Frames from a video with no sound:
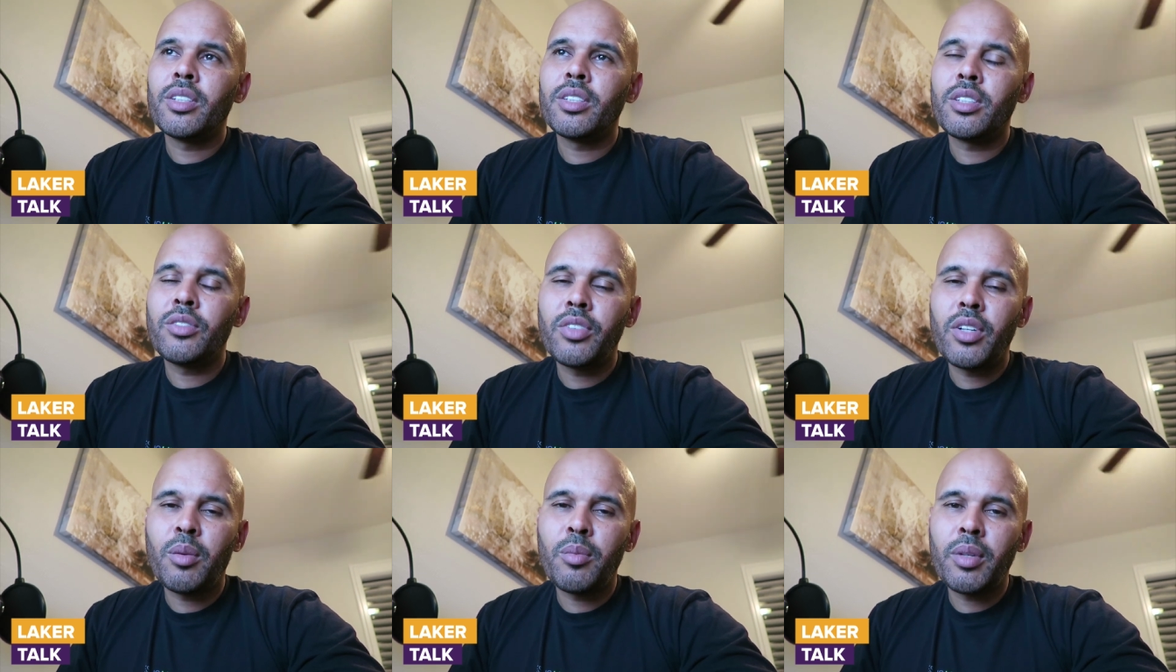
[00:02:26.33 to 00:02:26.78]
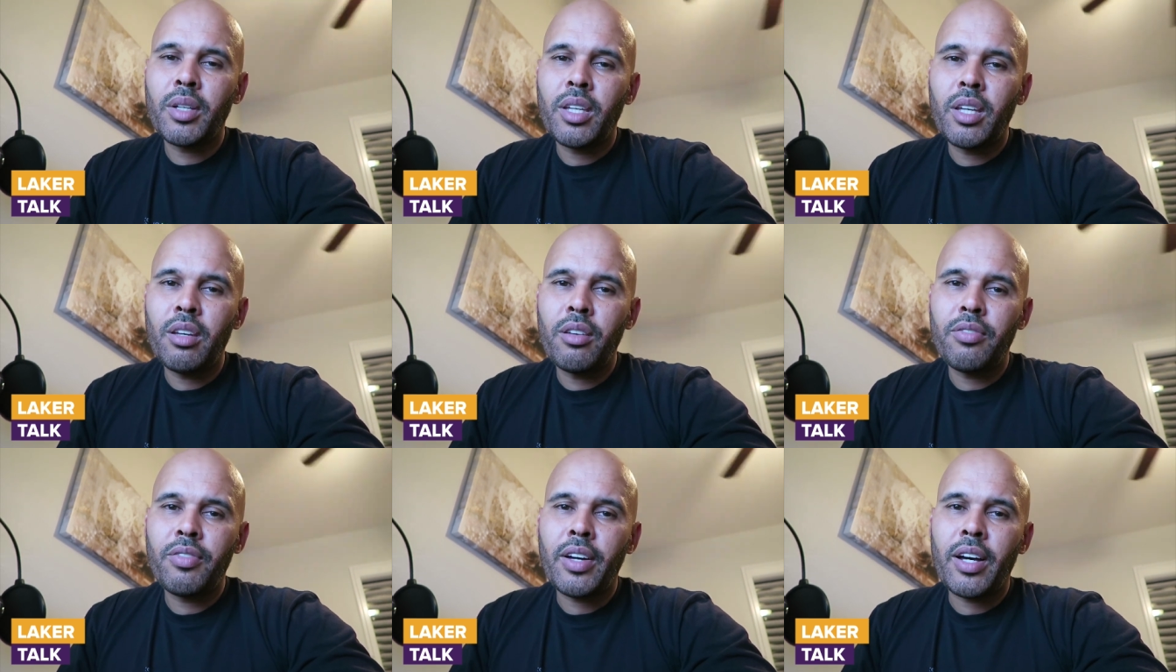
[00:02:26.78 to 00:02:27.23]
JaVale
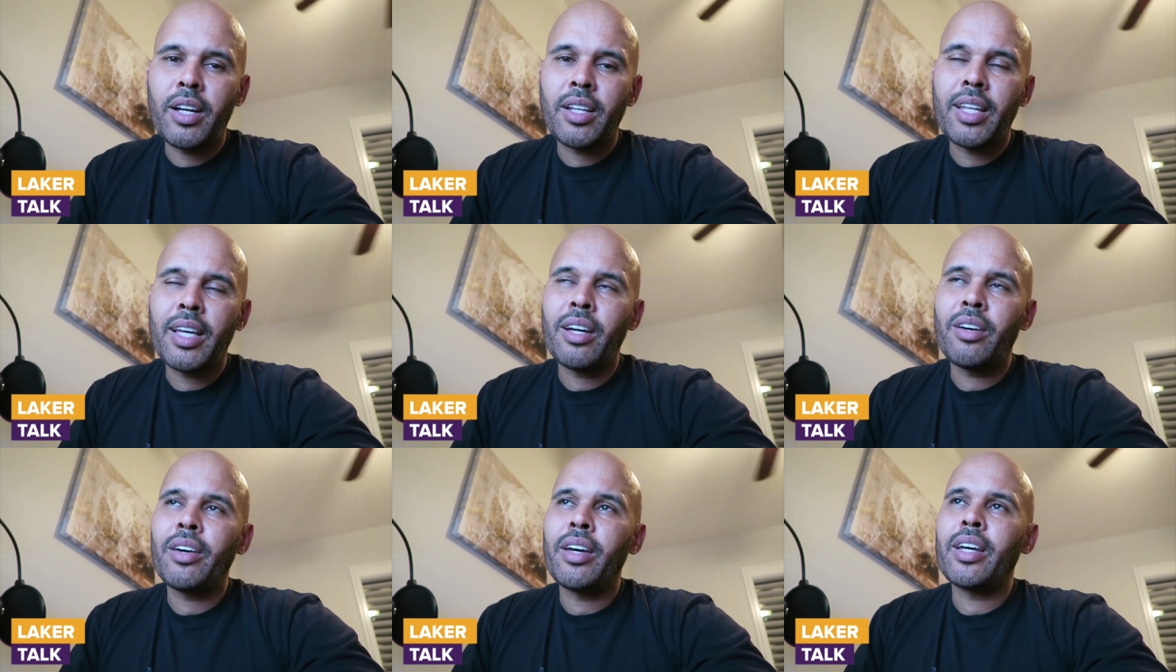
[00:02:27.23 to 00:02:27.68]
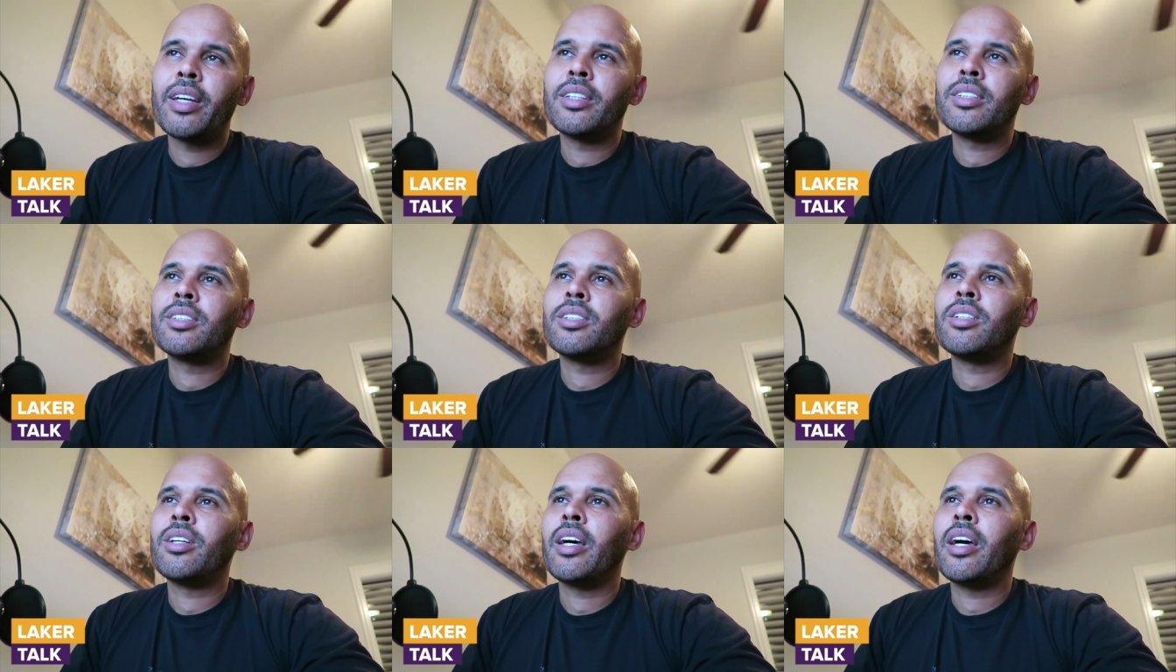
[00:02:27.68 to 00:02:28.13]
McGee foul out
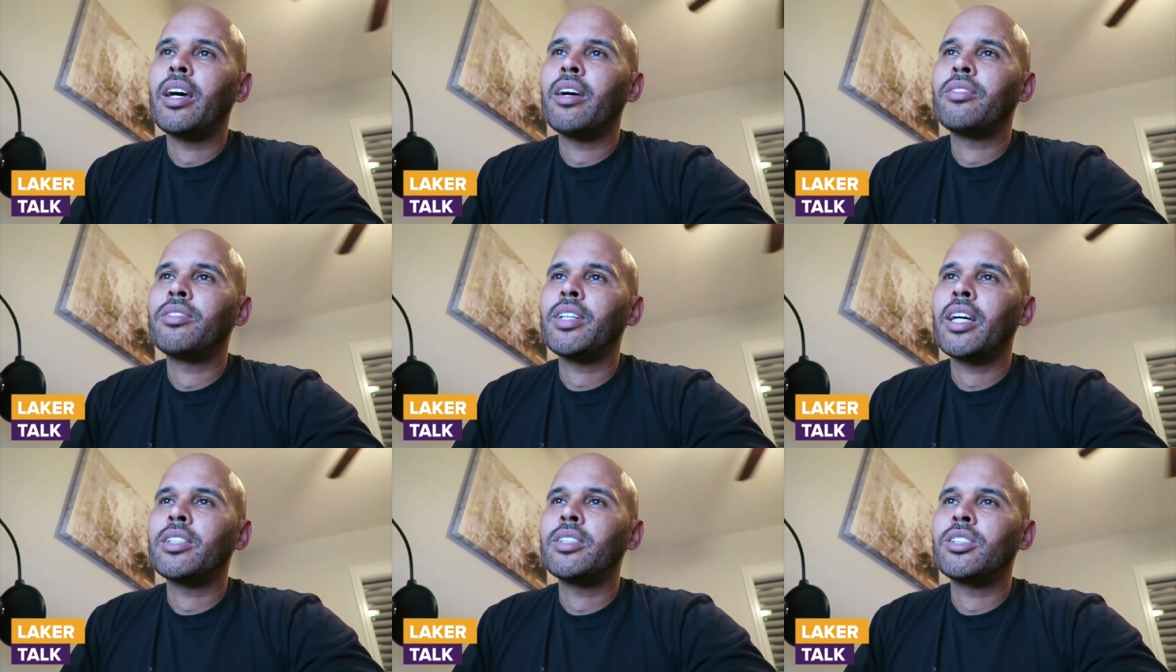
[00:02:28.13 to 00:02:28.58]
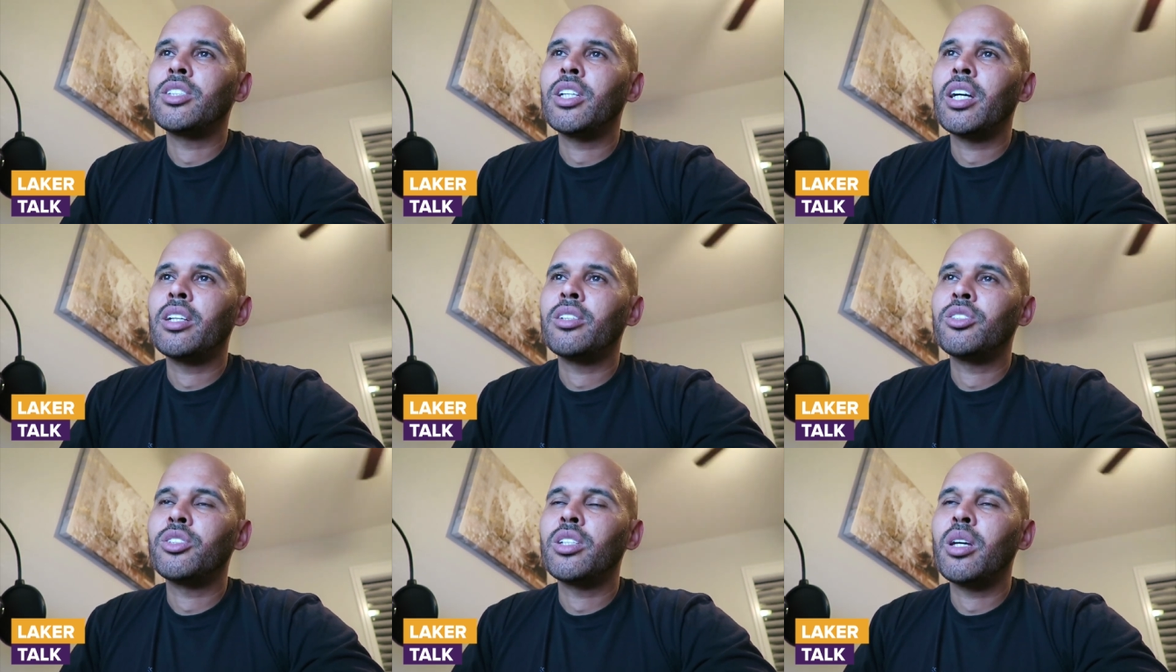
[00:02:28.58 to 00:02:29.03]
and to have Tyson
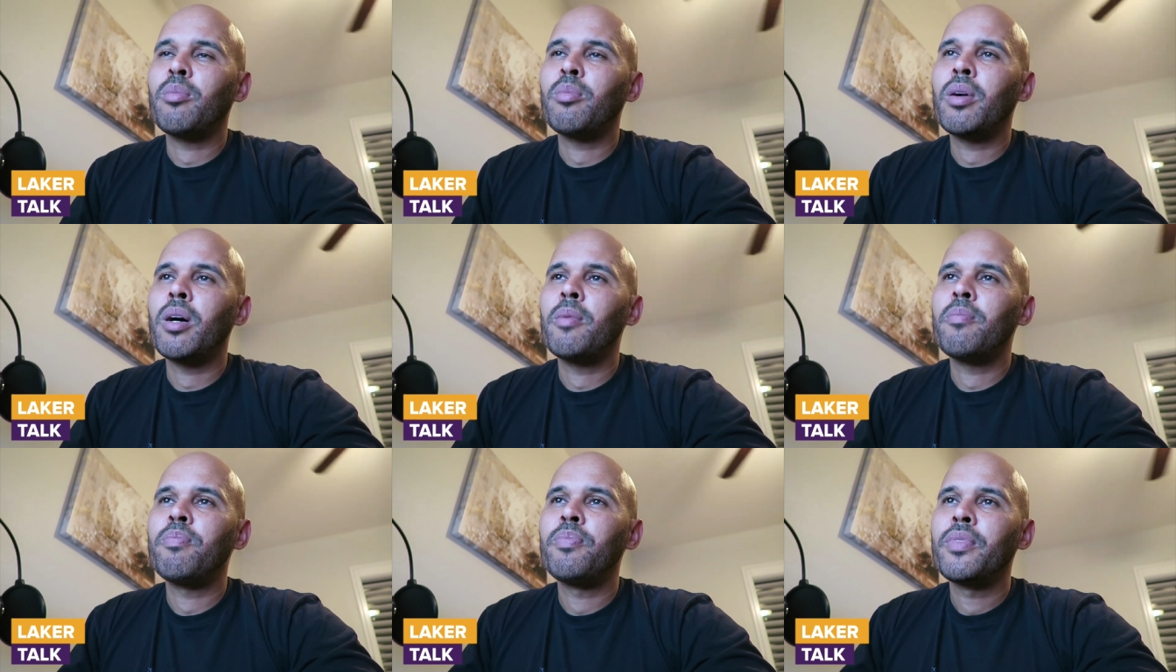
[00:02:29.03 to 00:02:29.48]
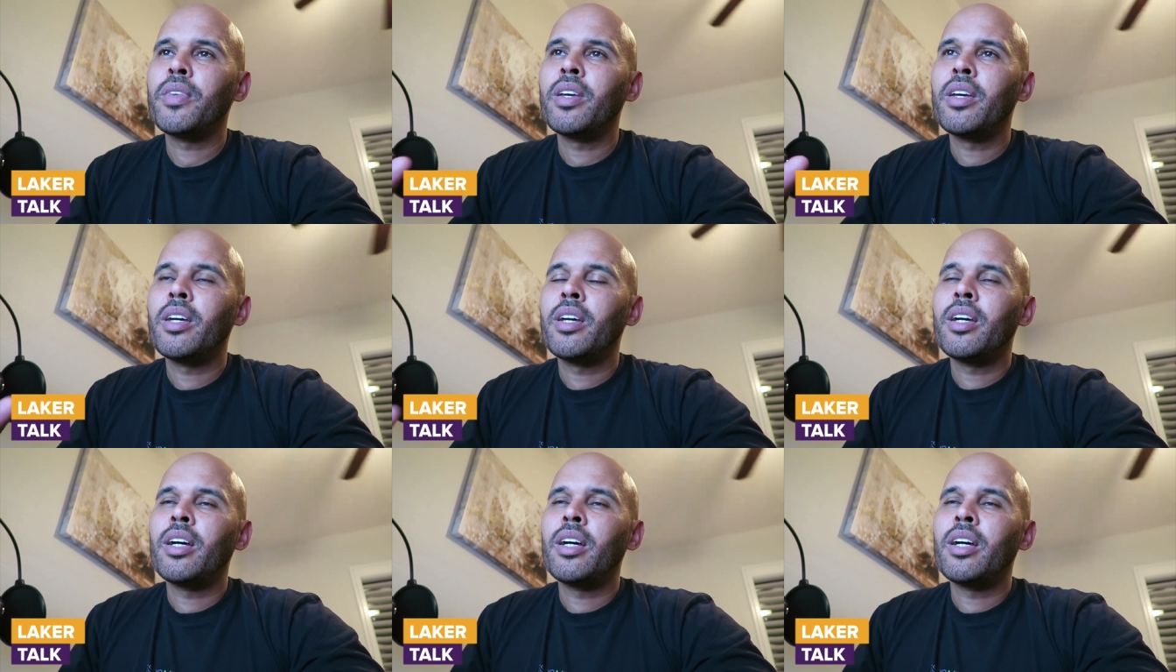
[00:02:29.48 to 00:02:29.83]
Chandler step up,